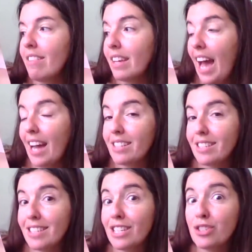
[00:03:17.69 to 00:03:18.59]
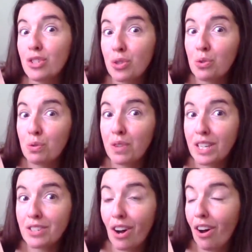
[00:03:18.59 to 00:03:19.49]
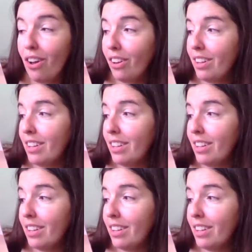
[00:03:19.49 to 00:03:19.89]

the cactus is 2 feet tall.